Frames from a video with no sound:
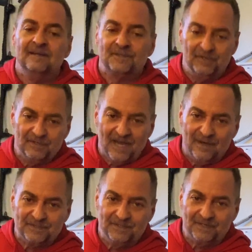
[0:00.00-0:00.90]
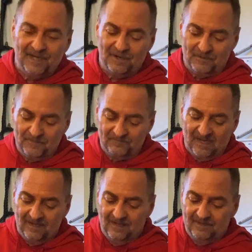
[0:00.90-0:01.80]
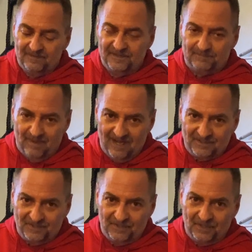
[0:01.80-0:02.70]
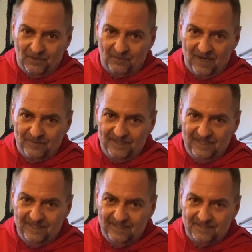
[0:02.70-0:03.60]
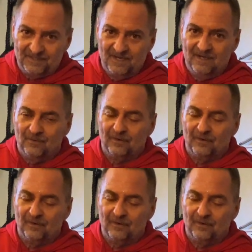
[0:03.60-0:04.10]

So here's how it's going to go. This band's going to go around the knees.